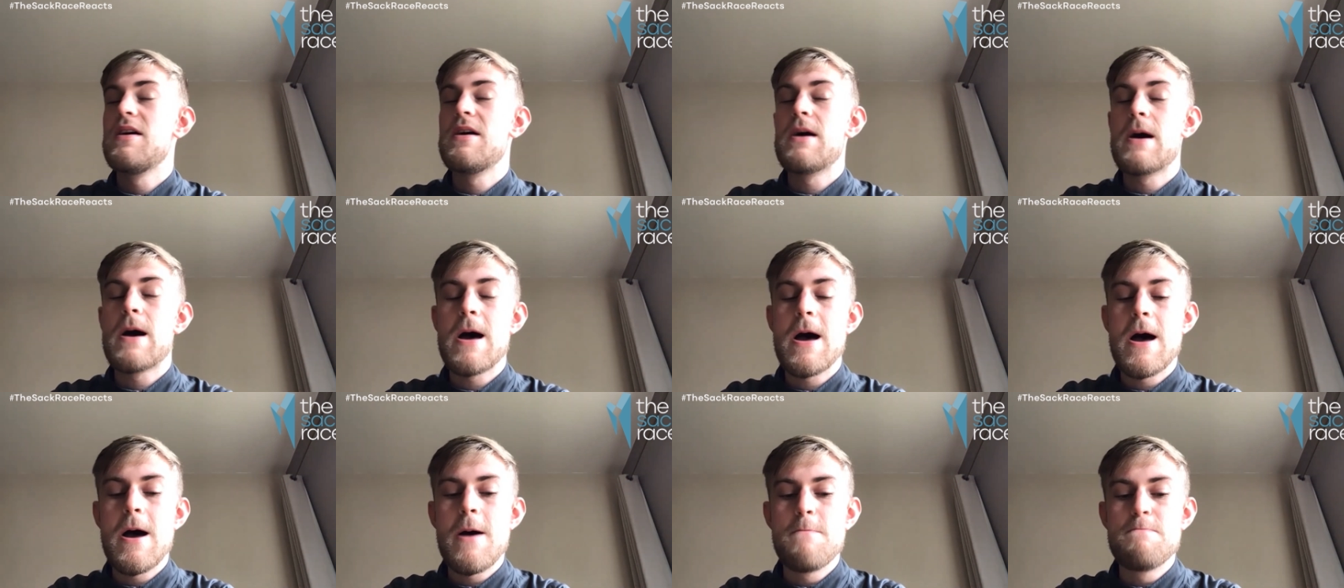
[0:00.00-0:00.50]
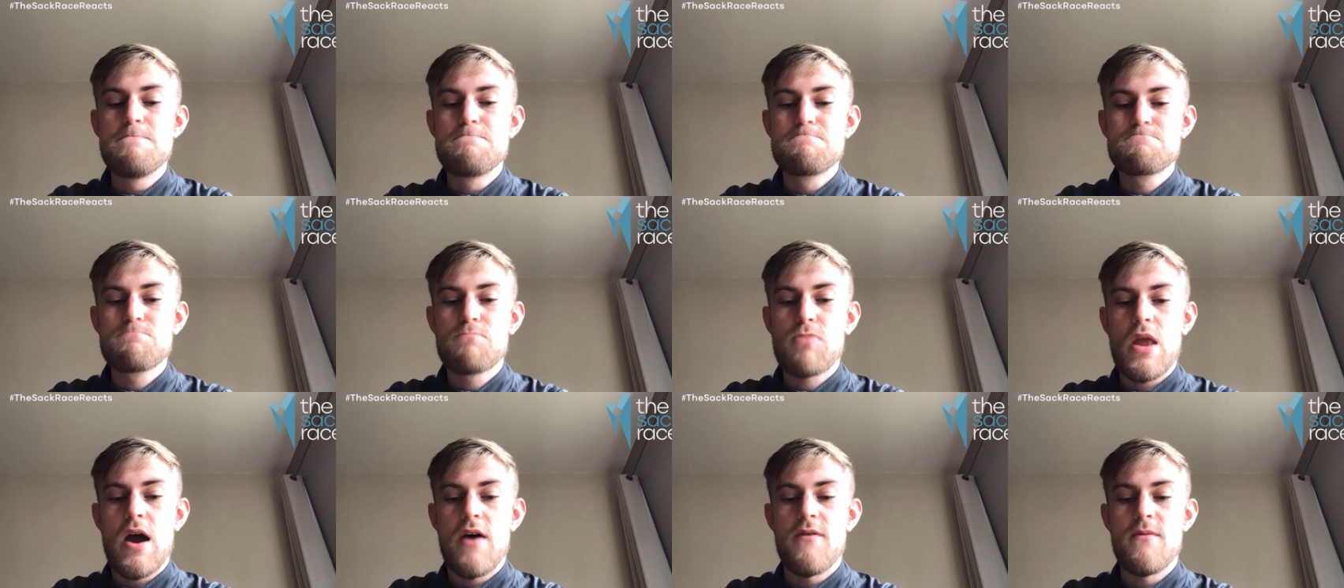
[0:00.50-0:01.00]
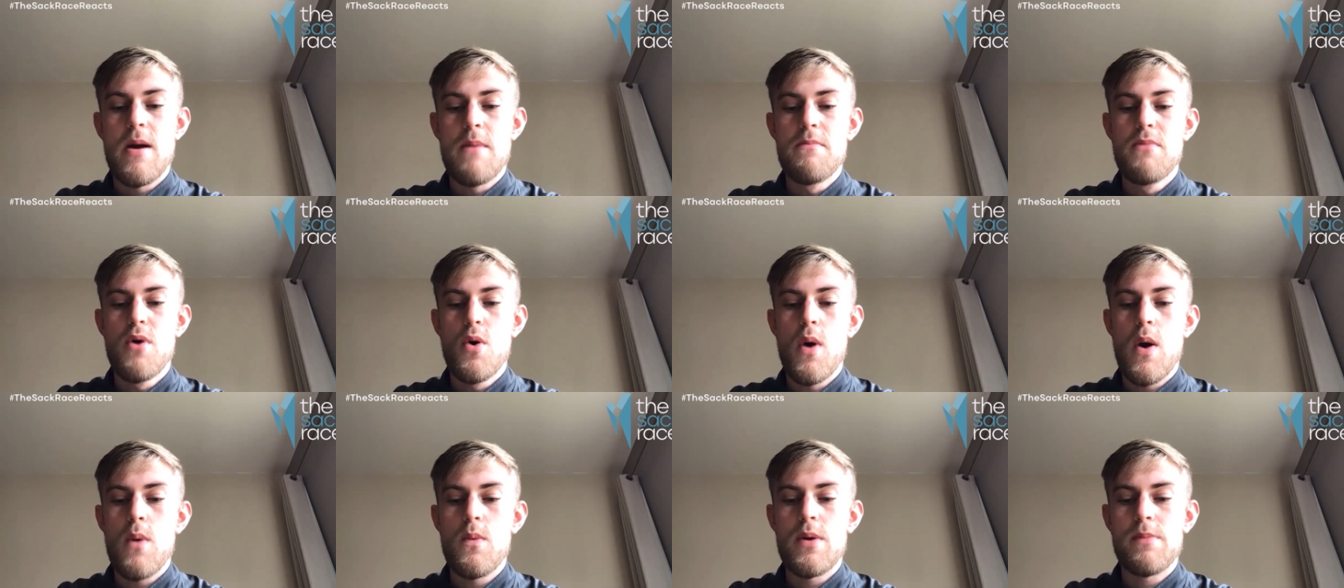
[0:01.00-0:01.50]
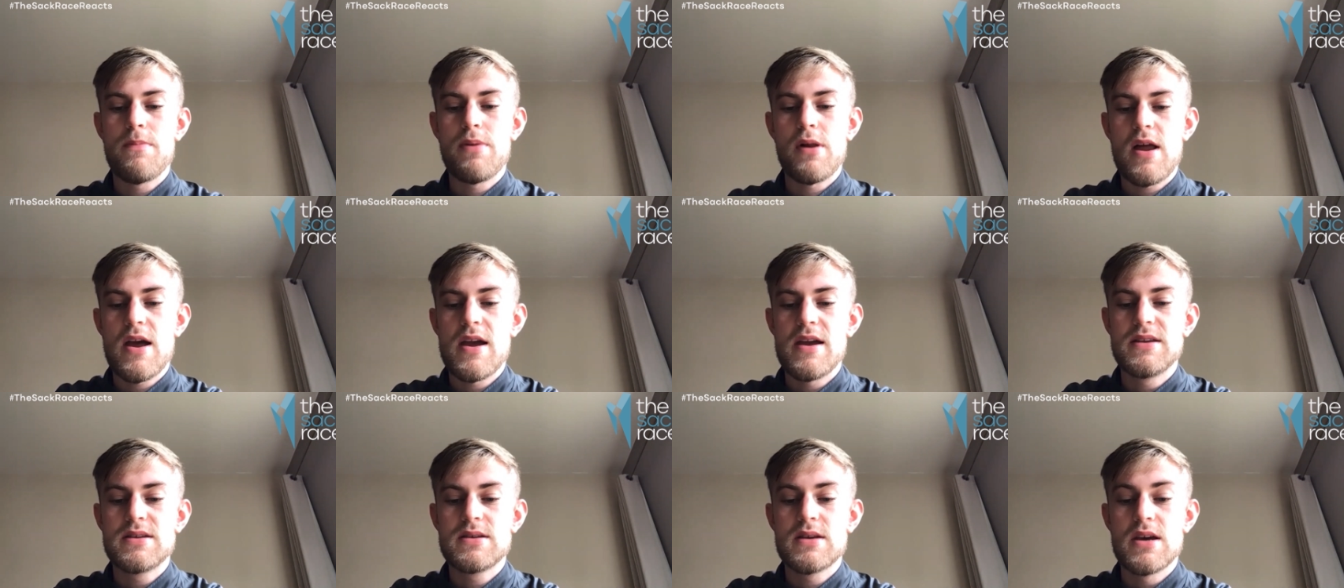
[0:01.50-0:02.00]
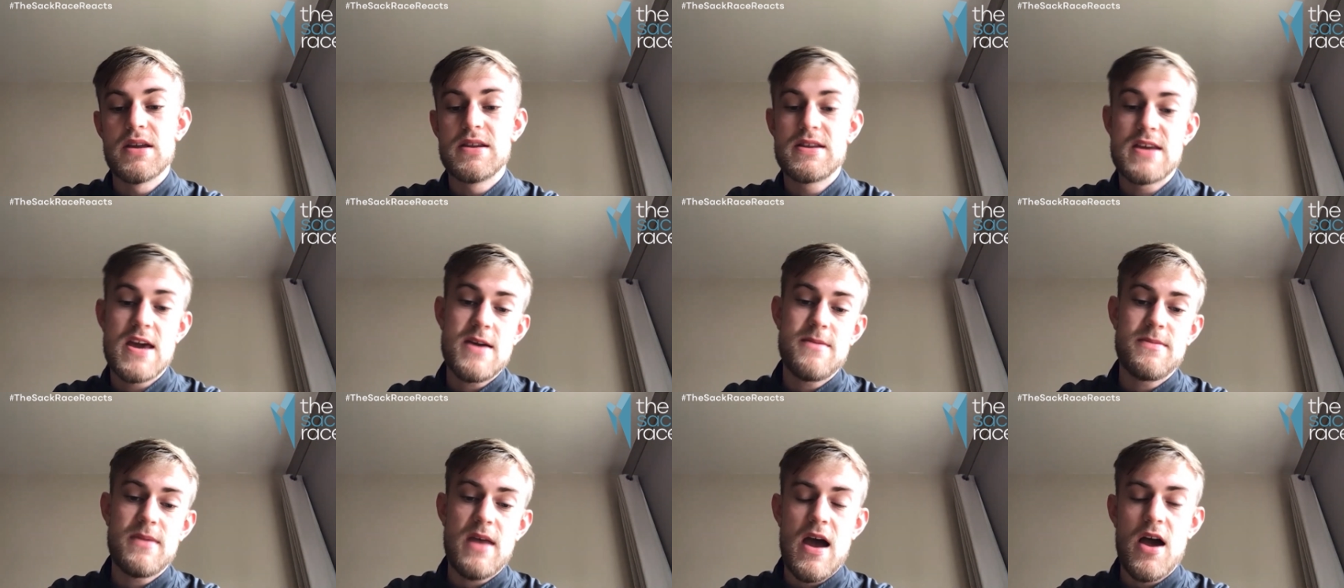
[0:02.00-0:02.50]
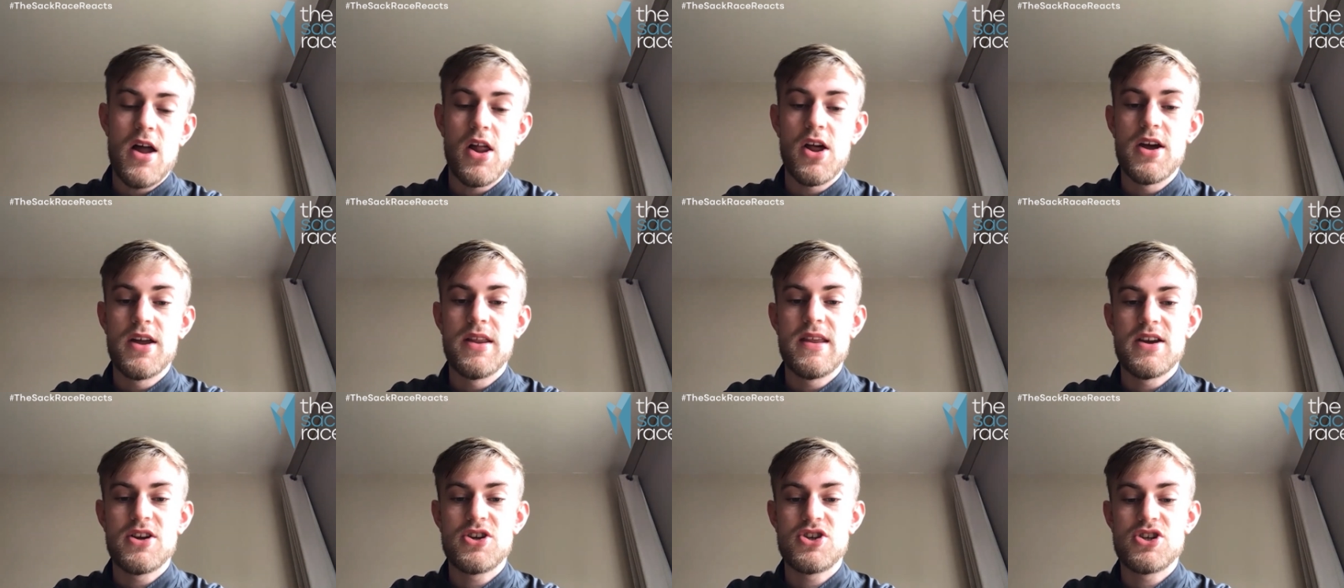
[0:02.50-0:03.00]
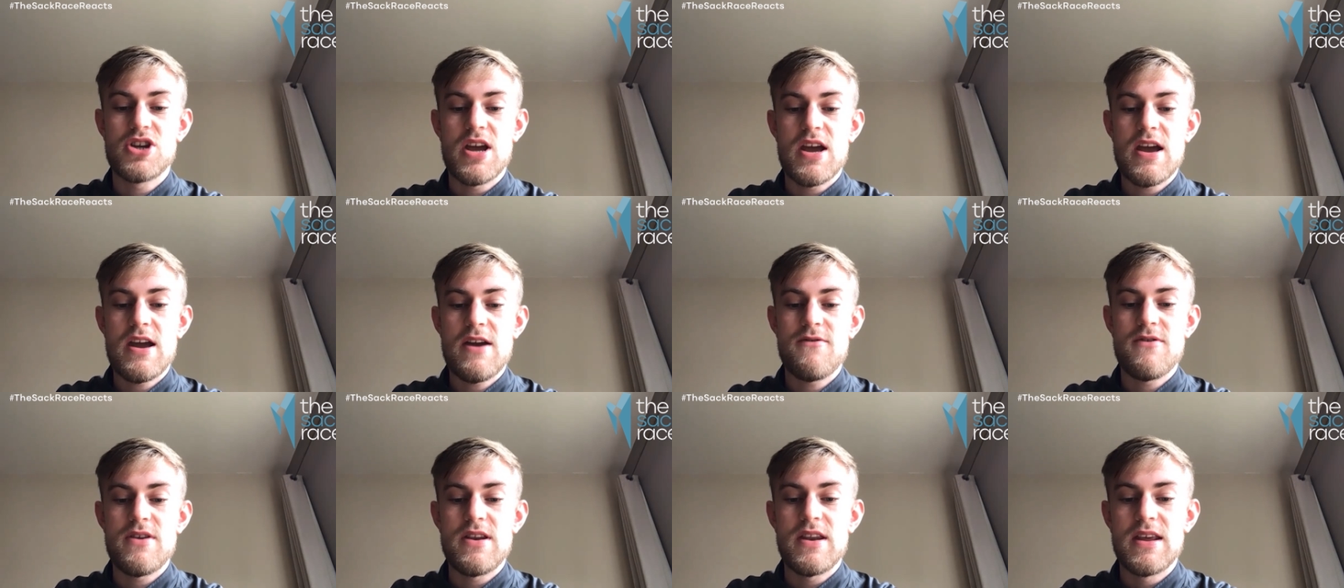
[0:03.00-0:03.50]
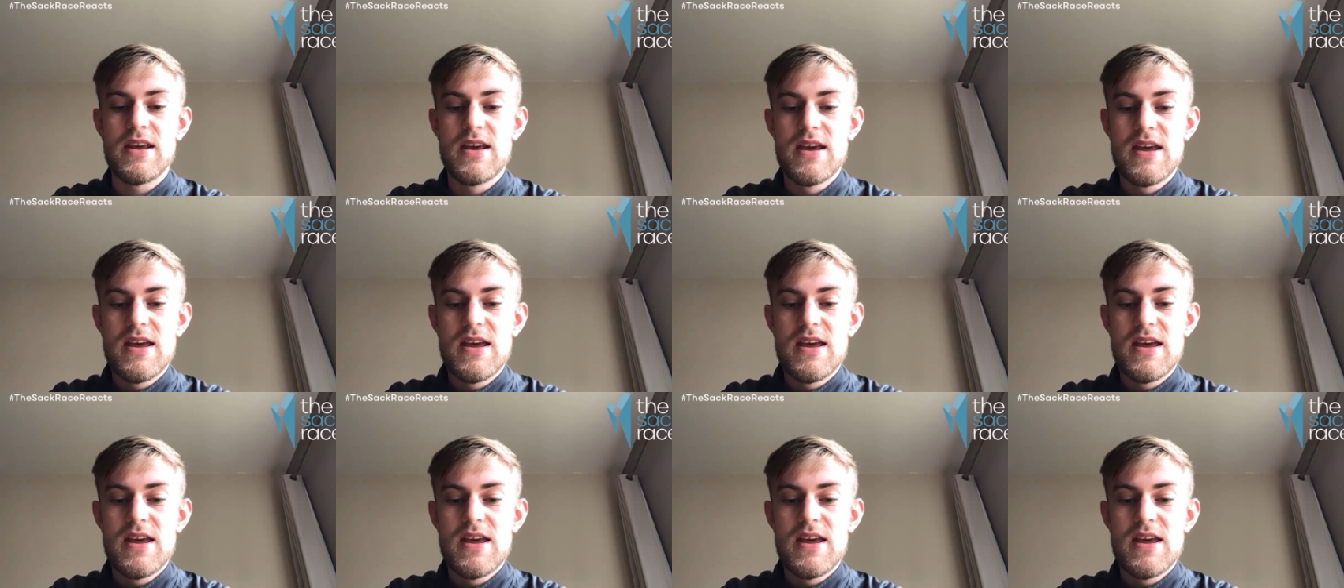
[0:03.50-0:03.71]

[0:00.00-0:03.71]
I remember when we played at Deepdale this year and